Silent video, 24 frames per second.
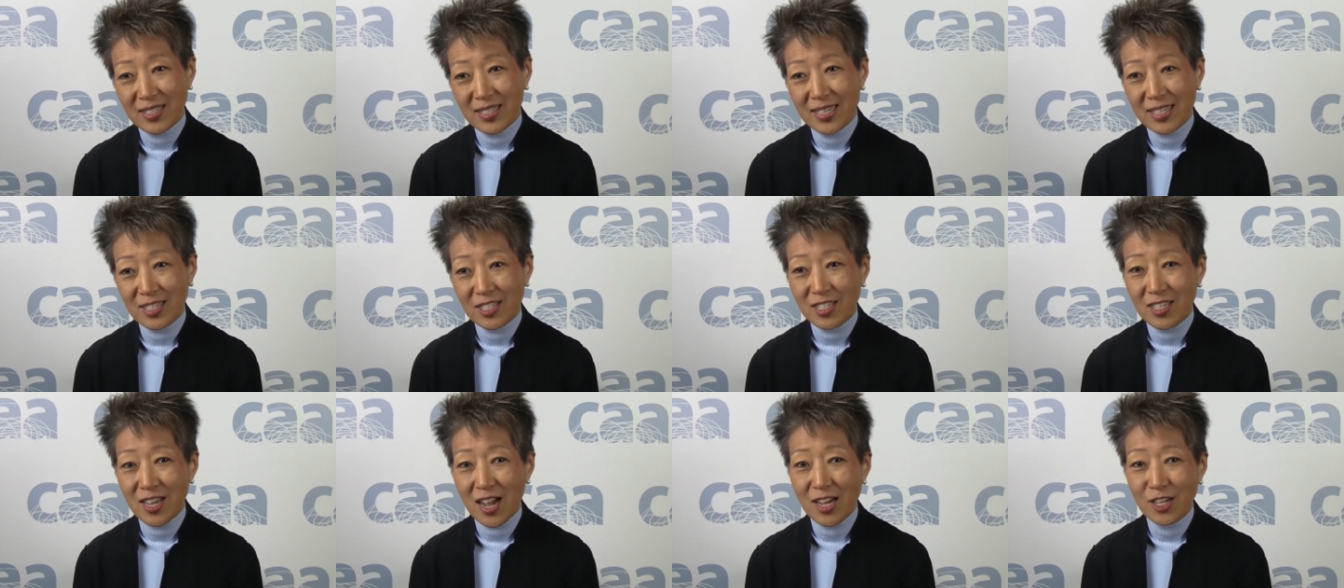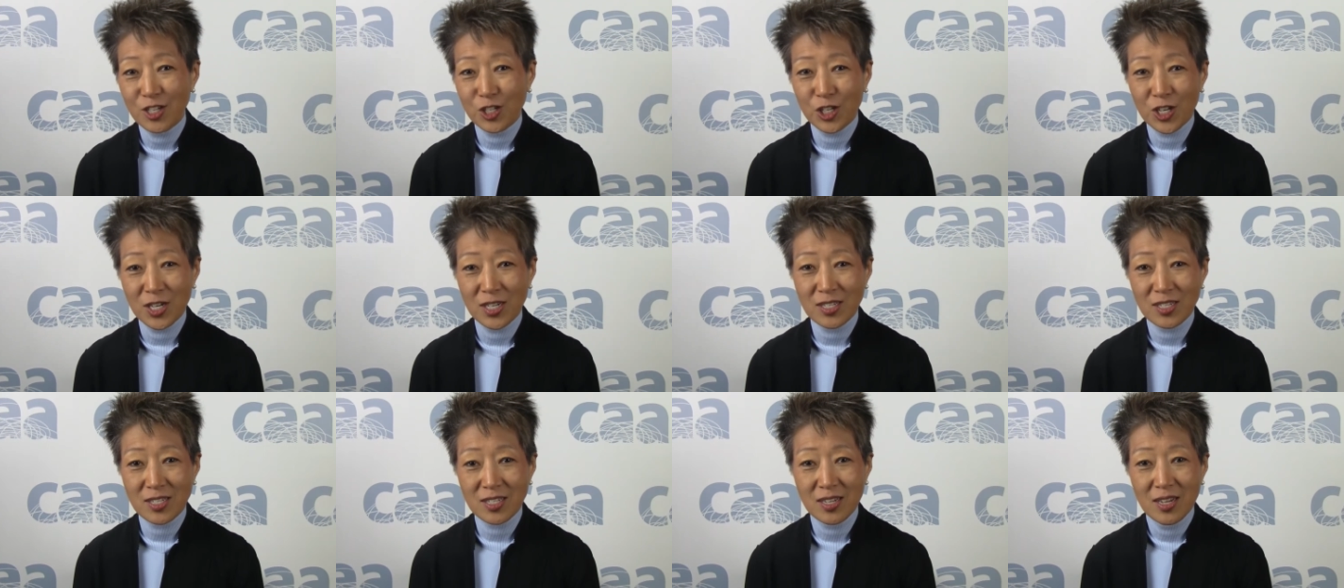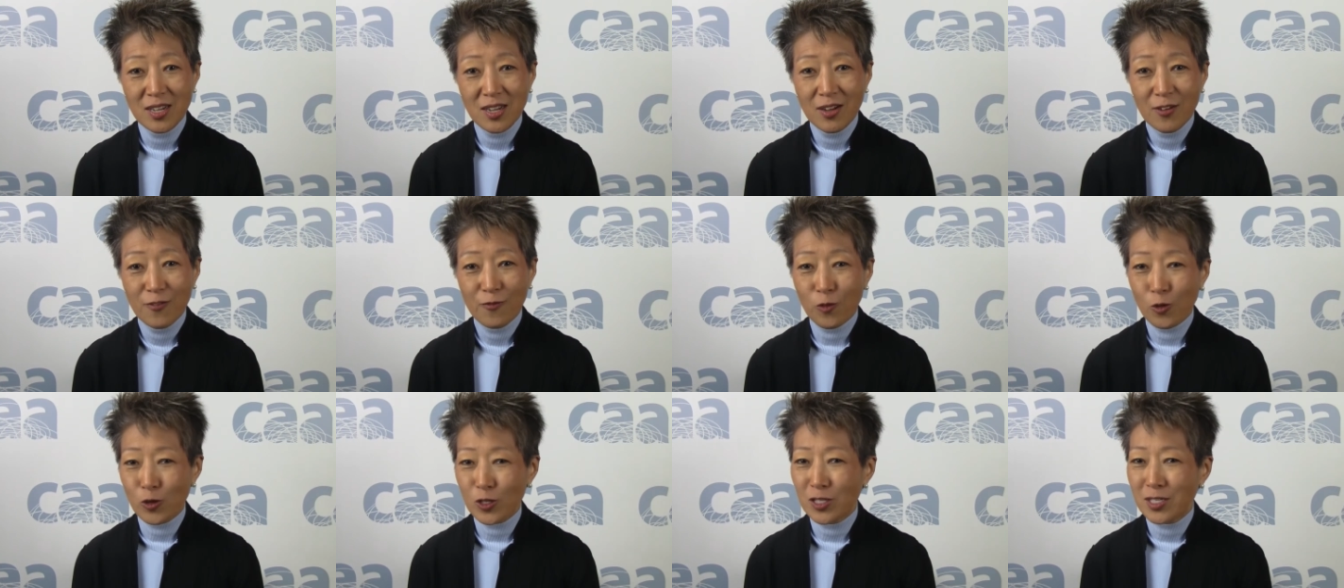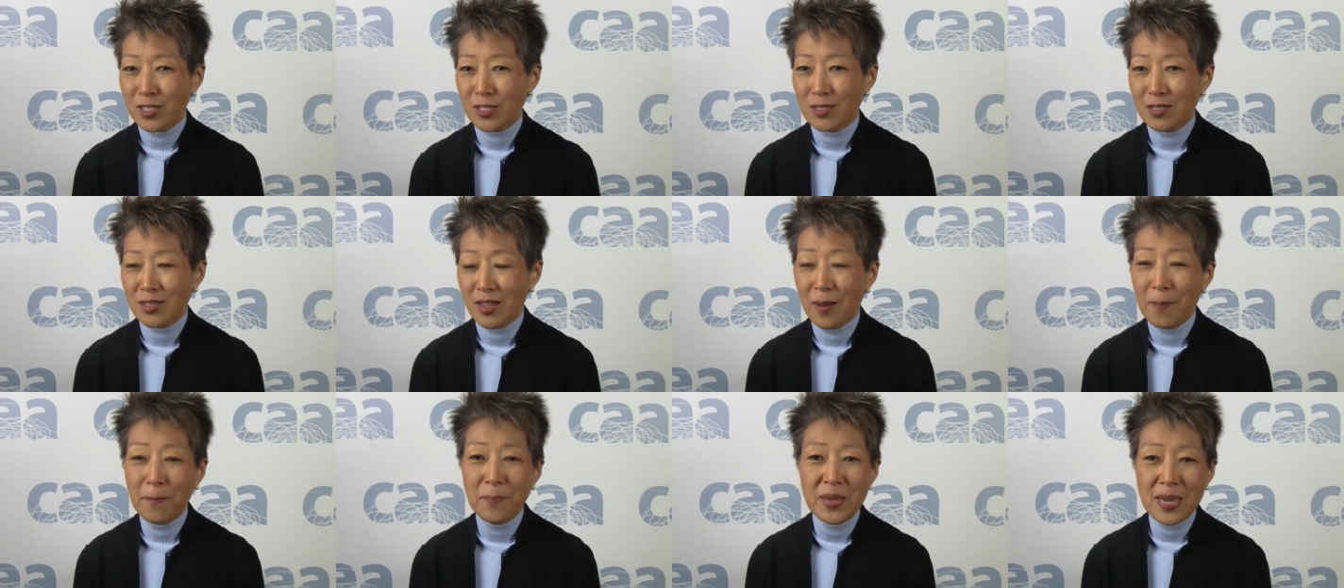It's not just for
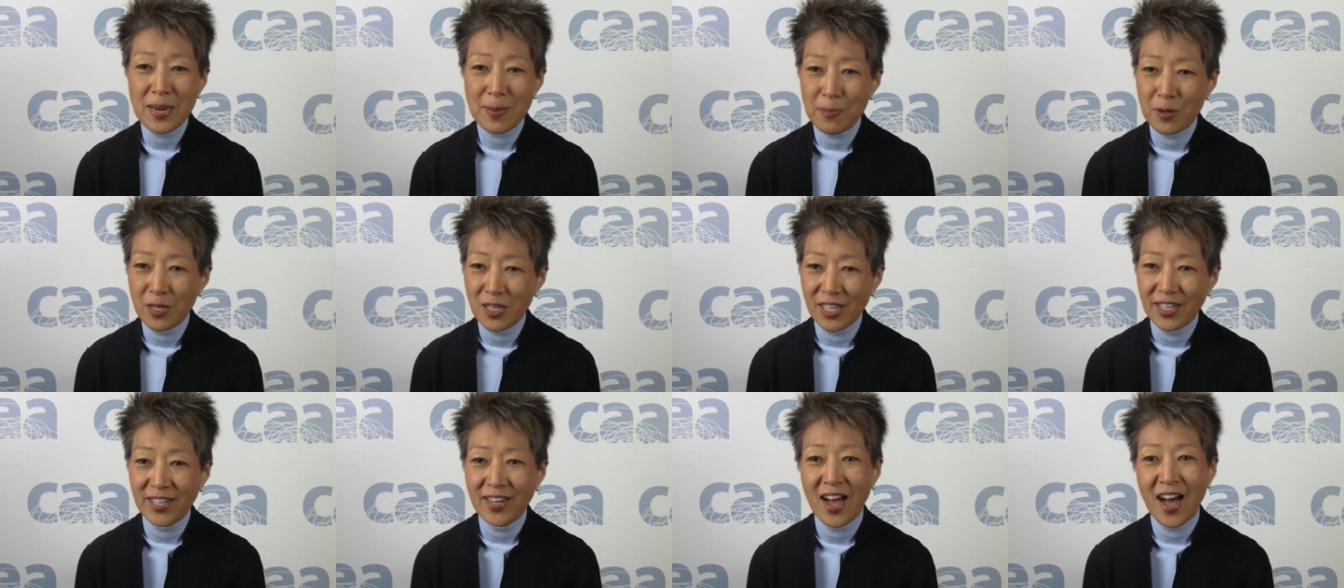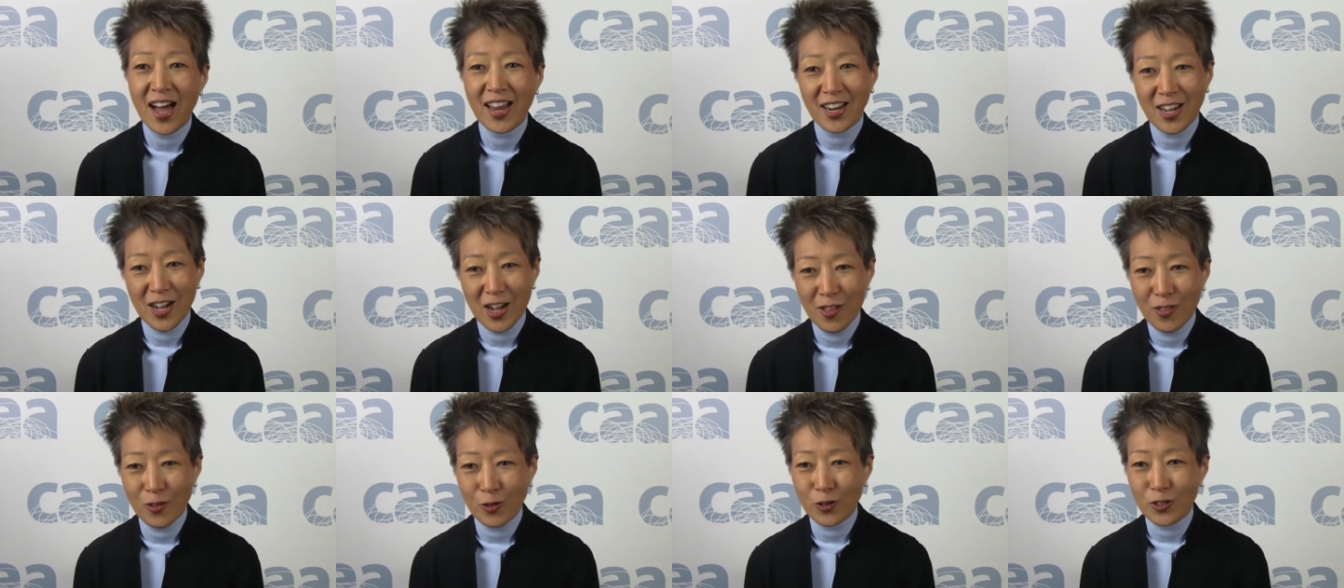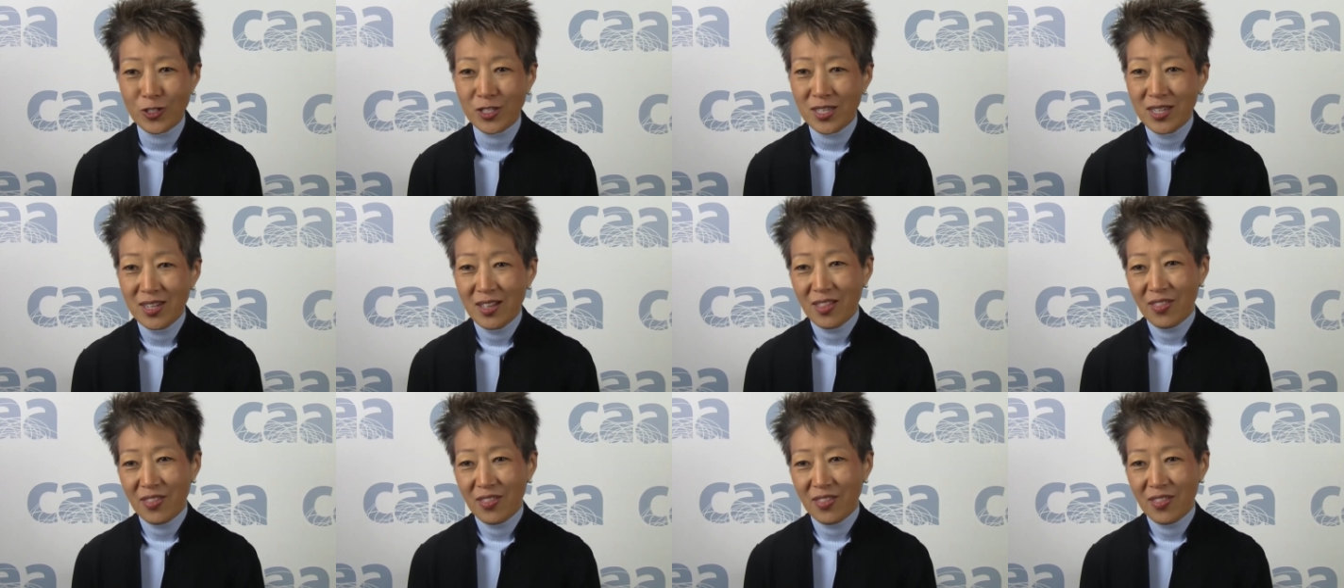some people and not others.